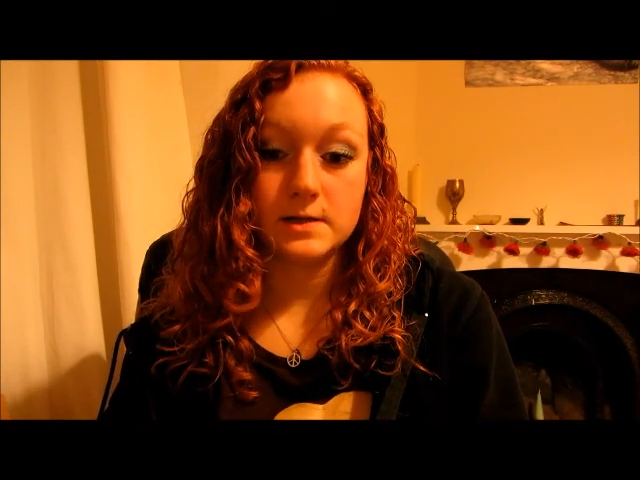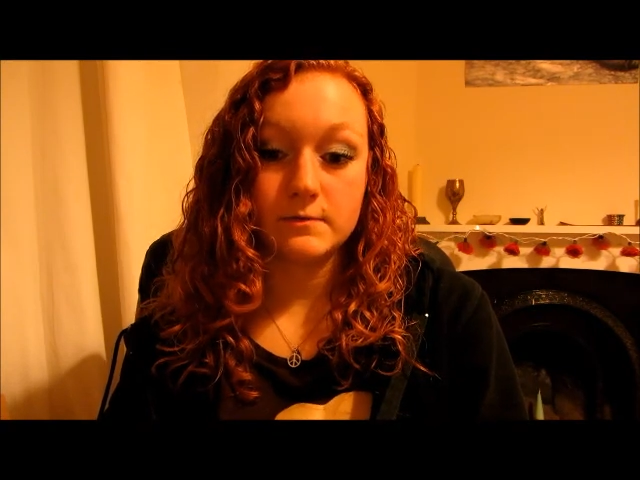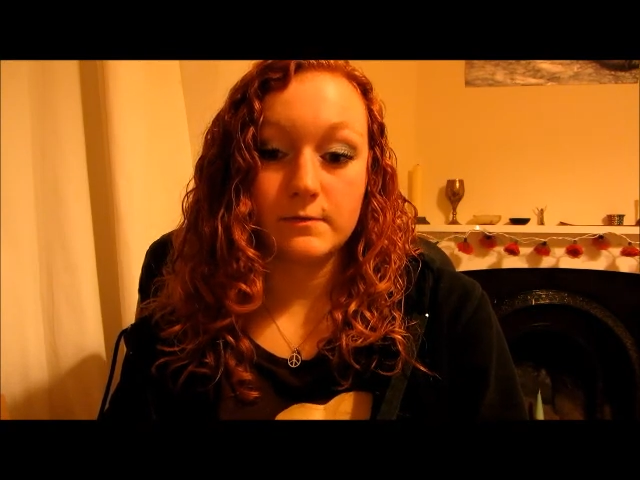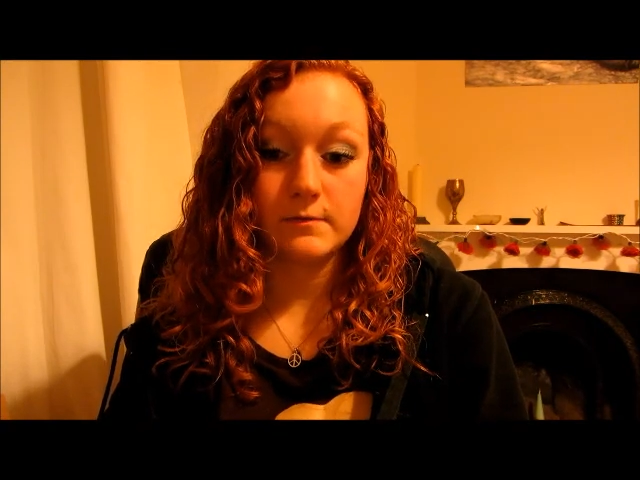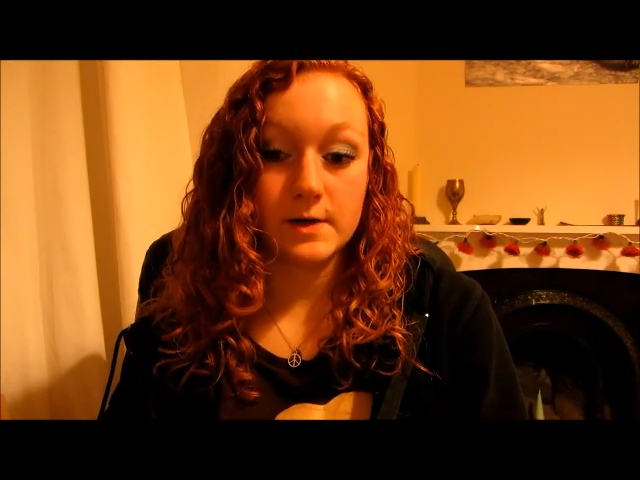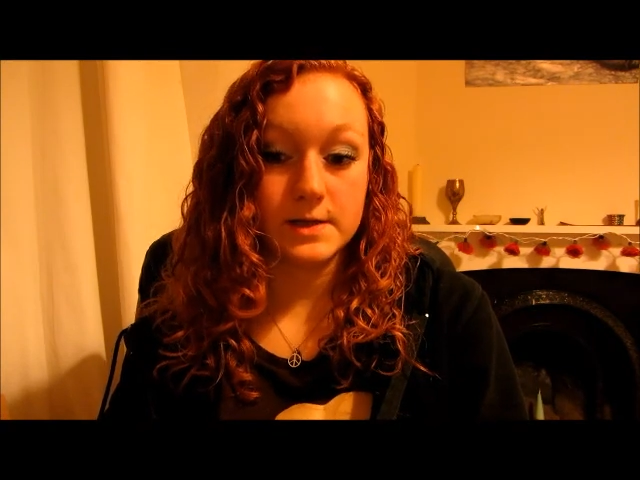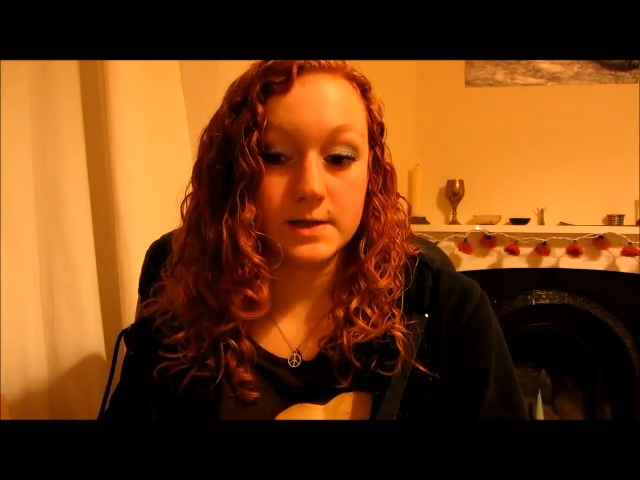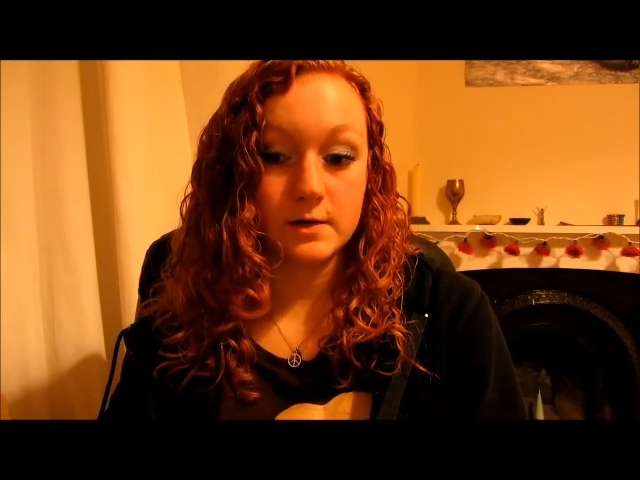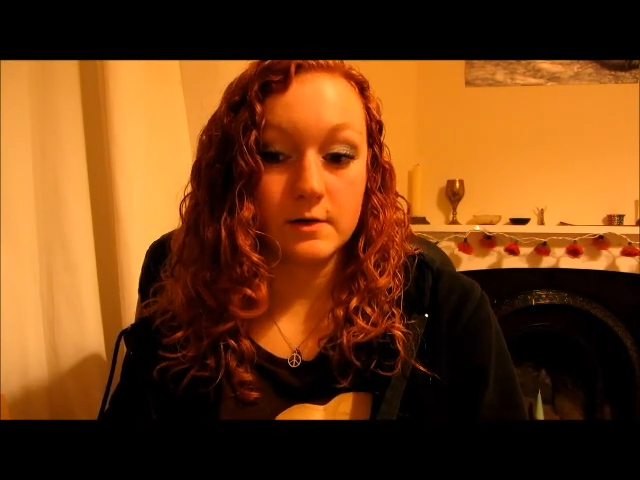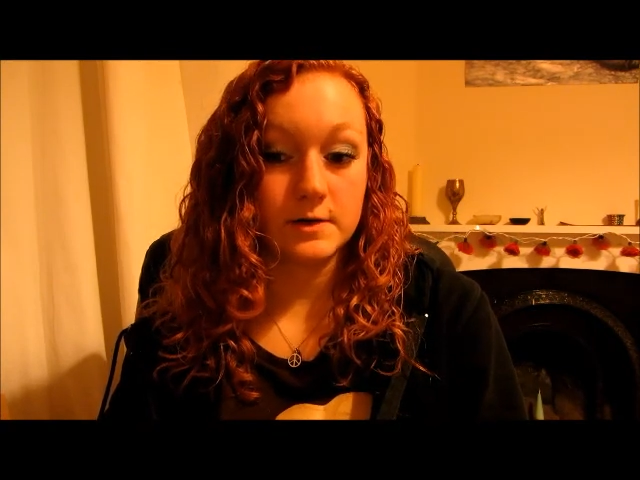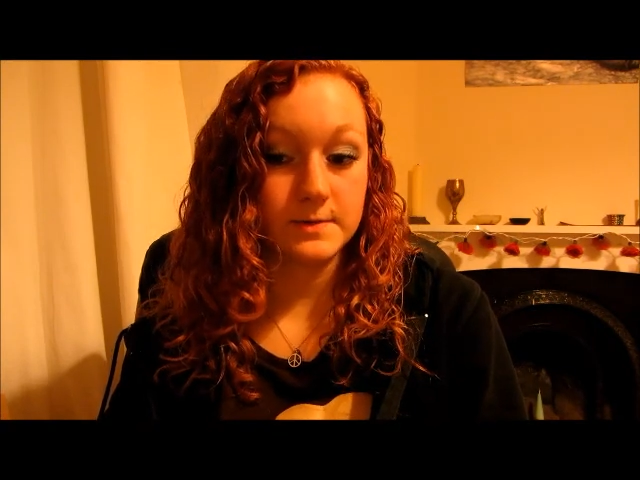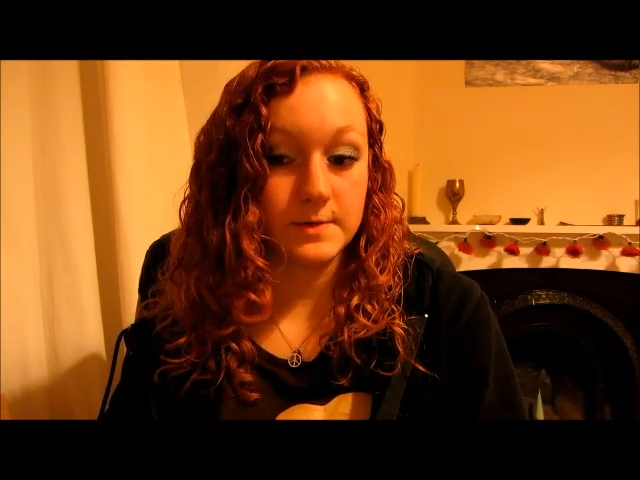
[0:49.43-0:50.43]
to a
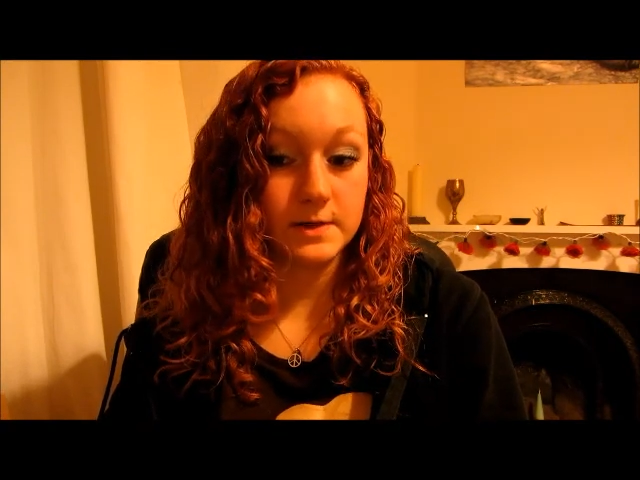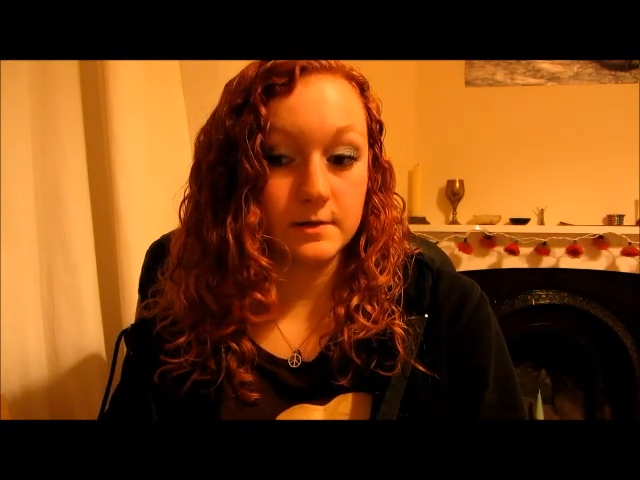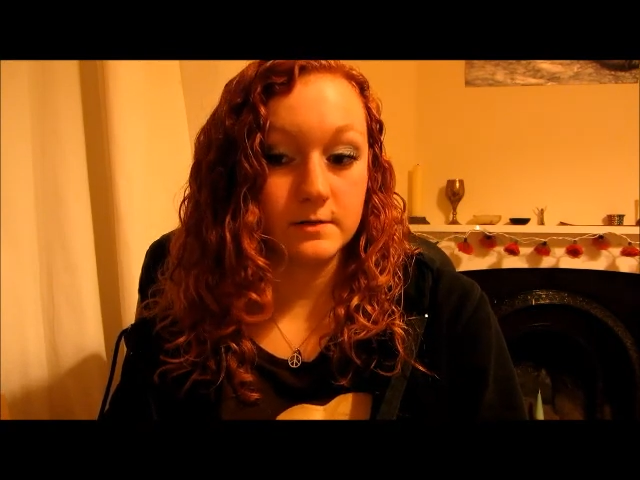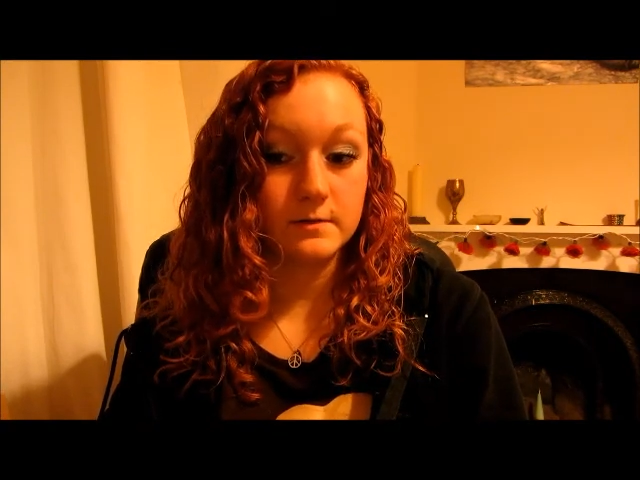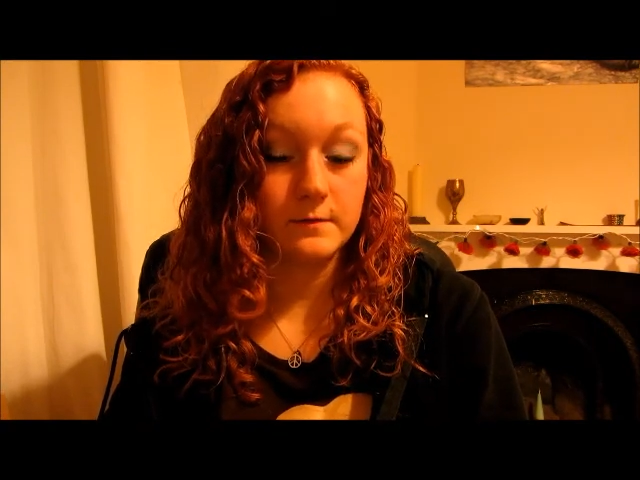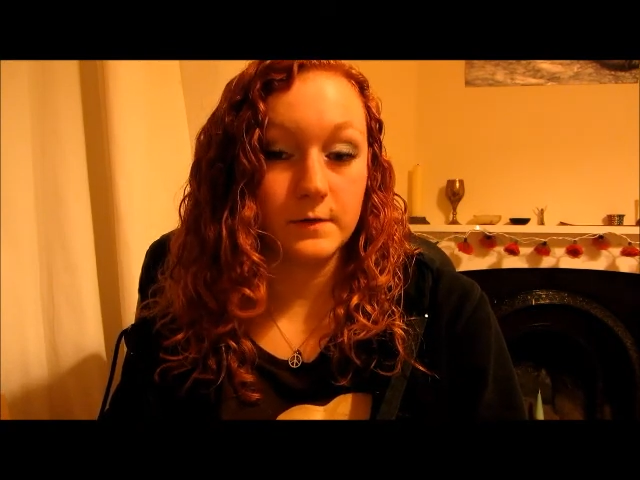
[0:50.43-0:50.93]
forensic hospital